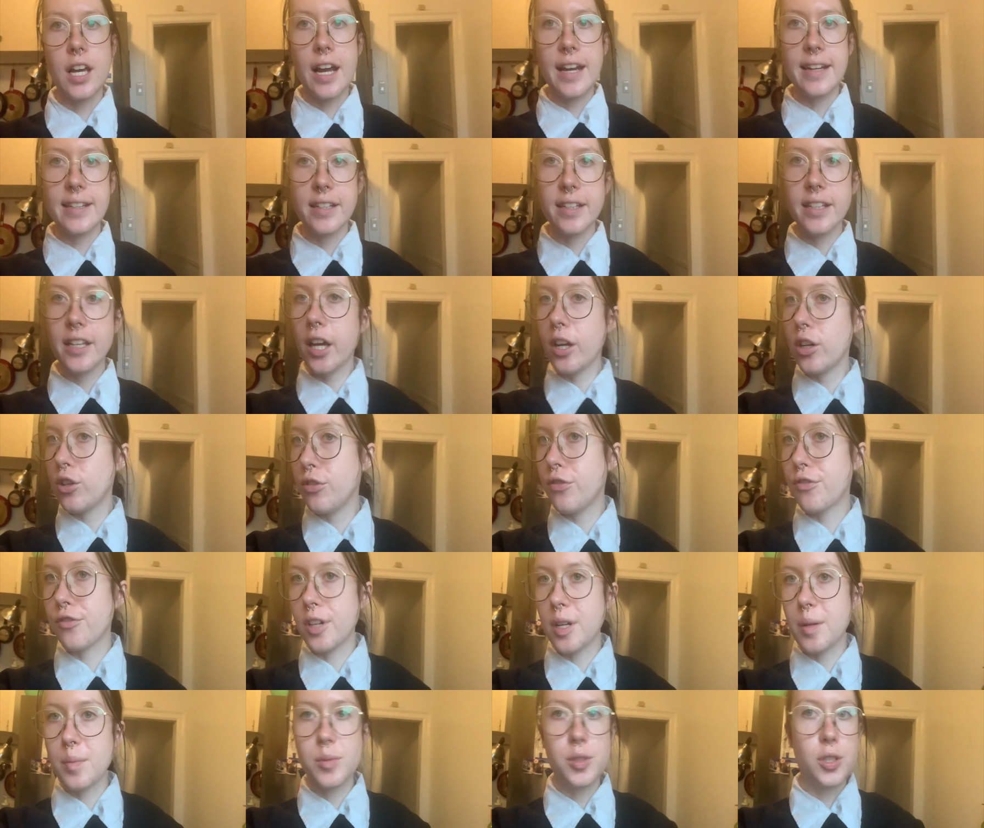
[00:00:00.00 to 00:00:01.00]
I did get new
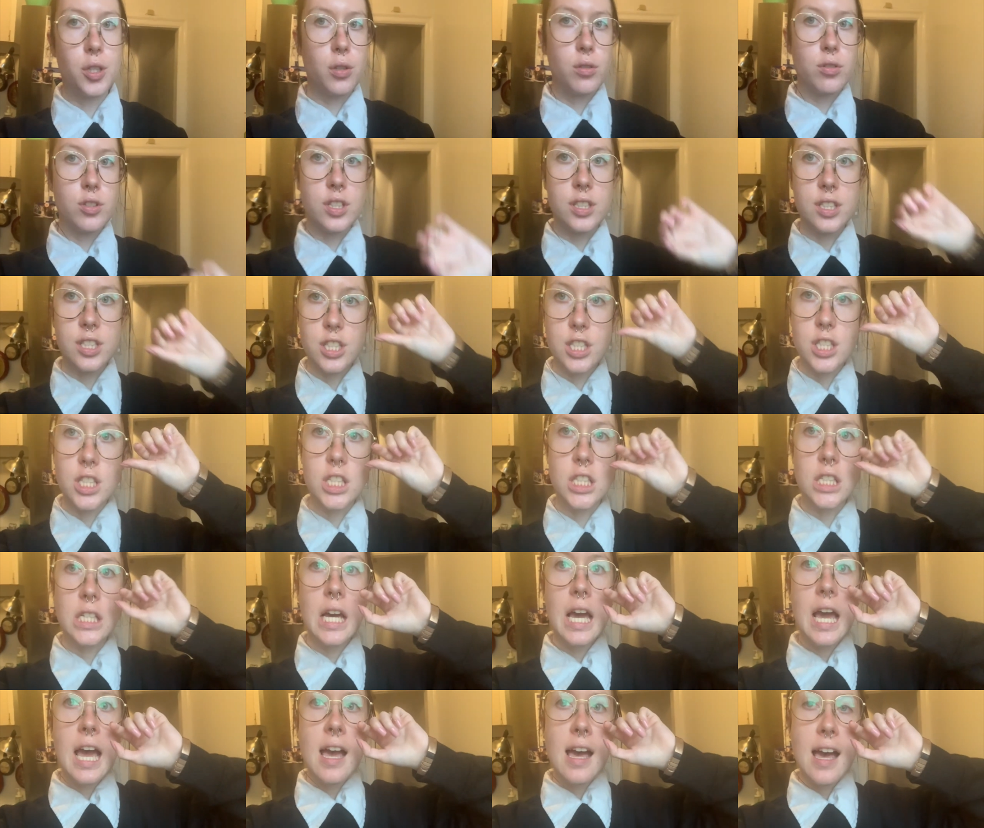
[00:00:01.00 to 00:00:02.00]
frames though, just to
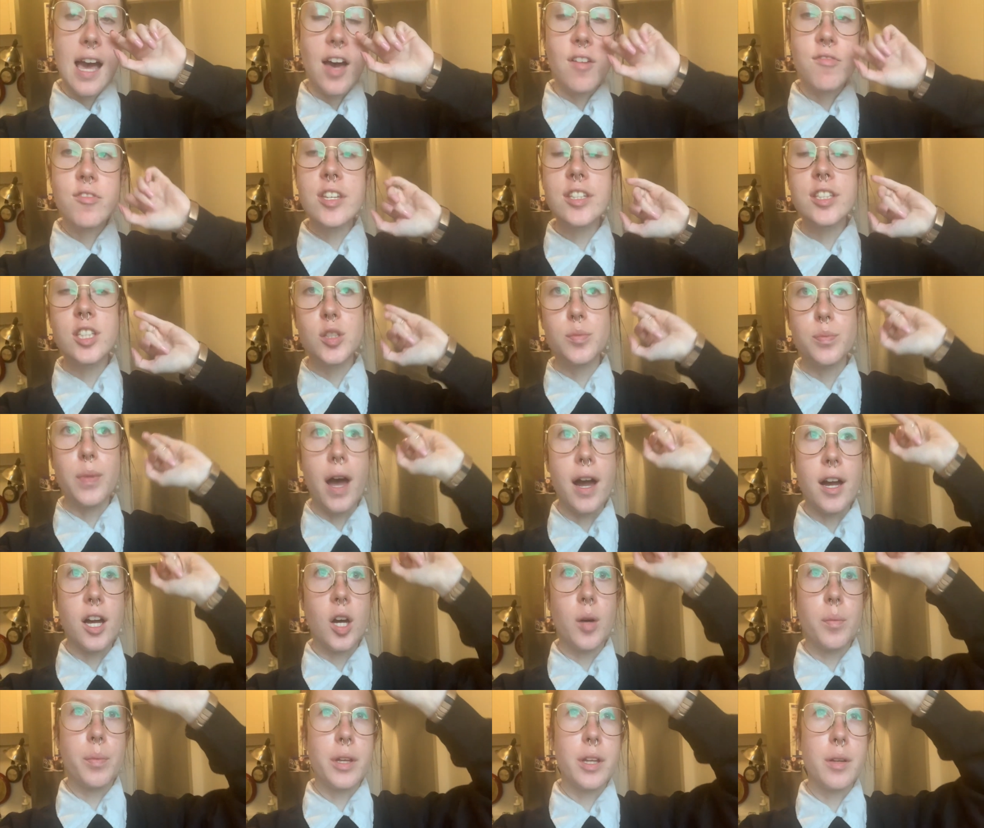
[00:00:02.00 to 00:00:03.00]
have these as
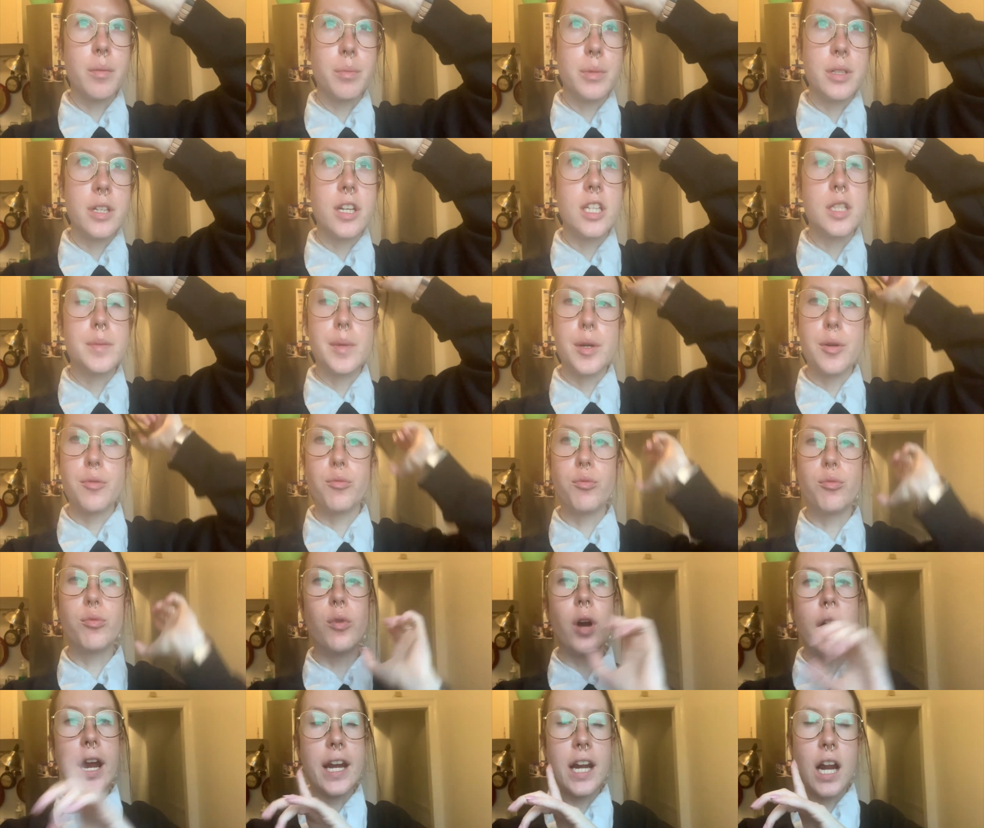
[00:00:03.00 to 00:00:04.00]
backup, and because my
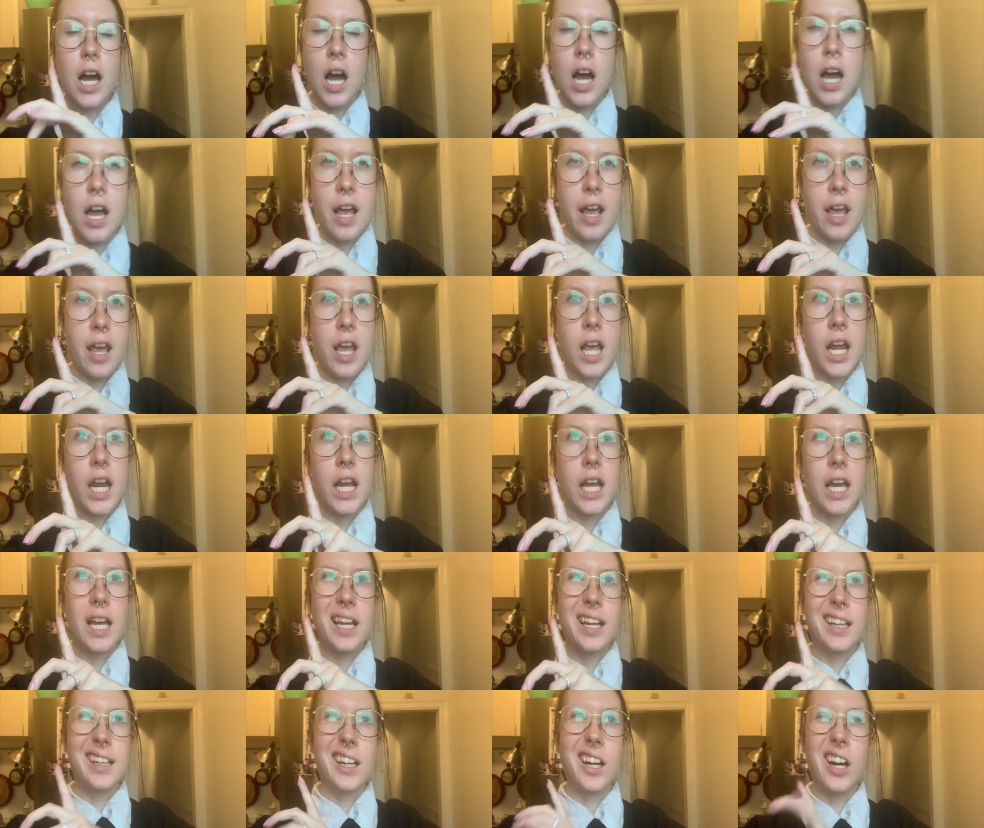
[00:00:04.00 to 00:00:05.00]
right eye
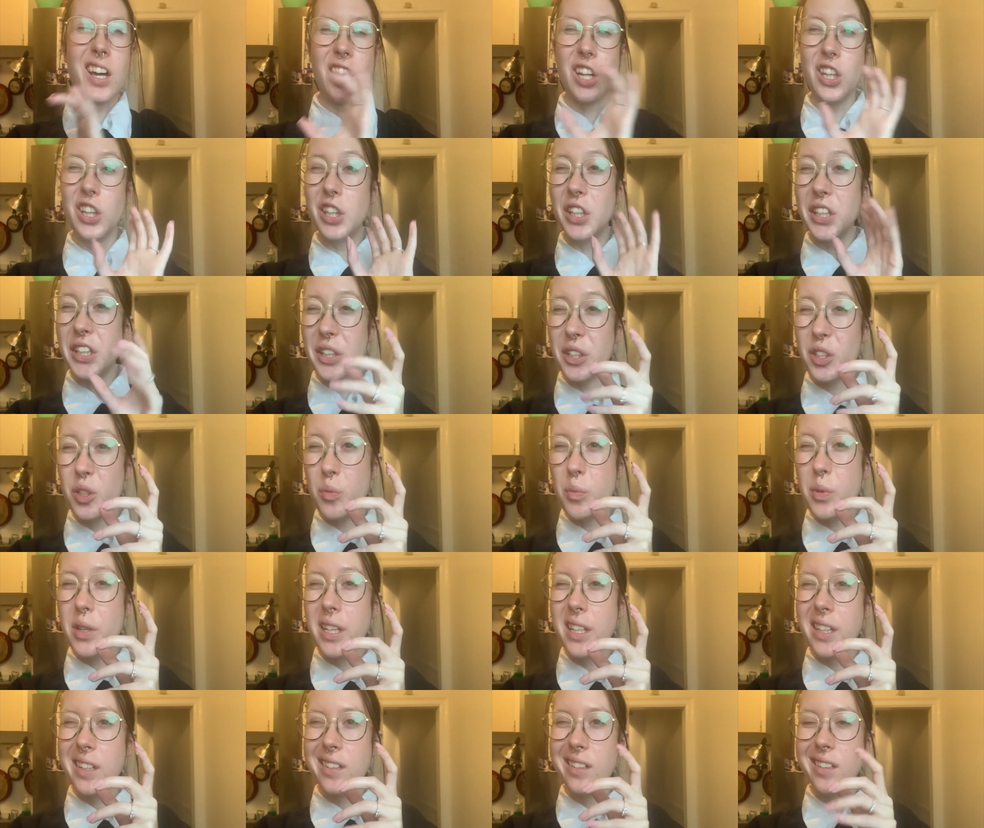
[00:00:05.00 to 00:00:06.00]
got a little
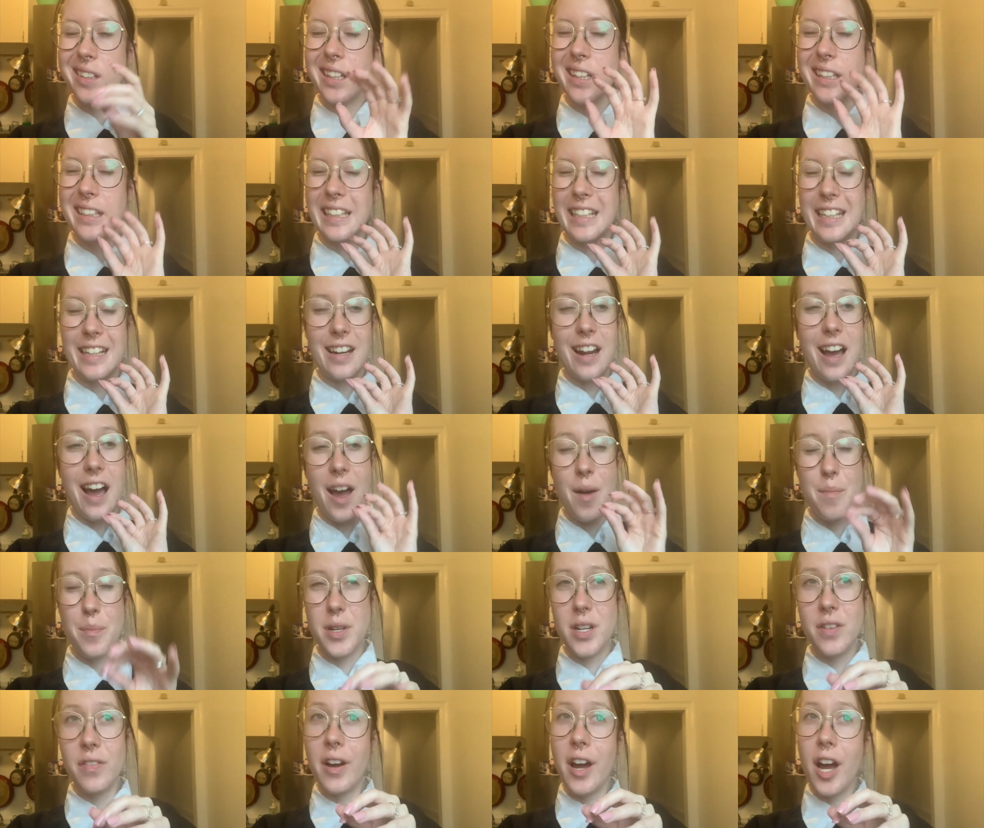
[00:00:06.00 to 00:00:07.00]
bit and needed a
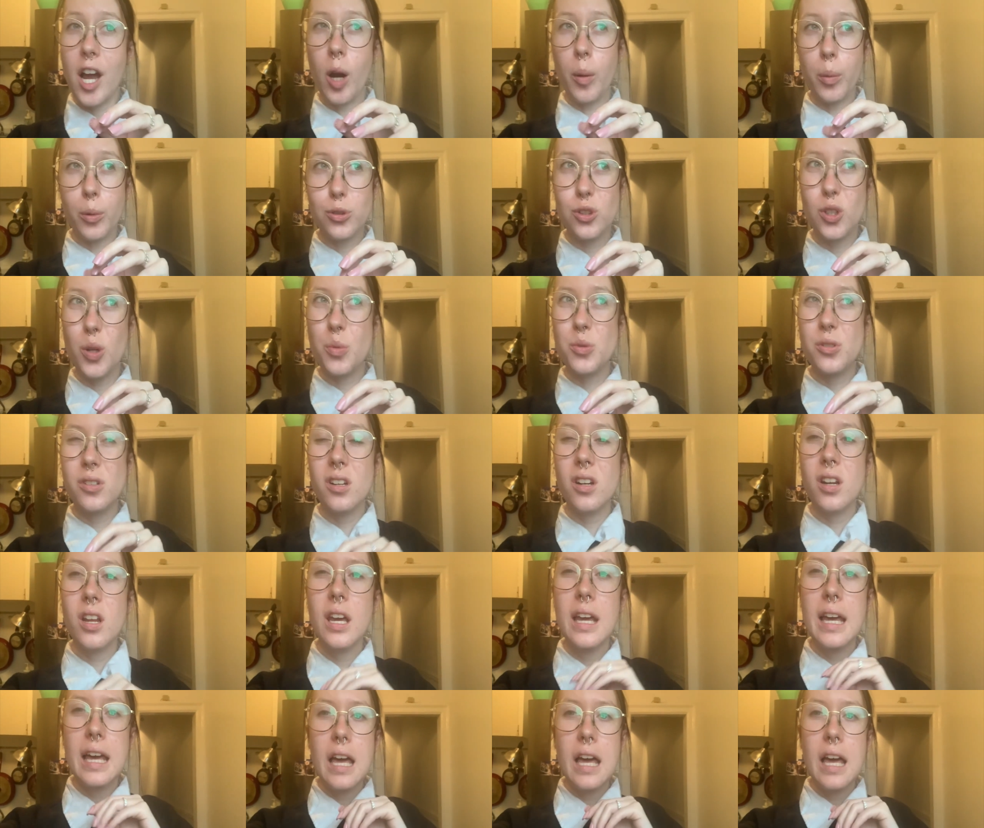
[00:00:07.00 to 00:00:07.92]
bit of a higher prescription.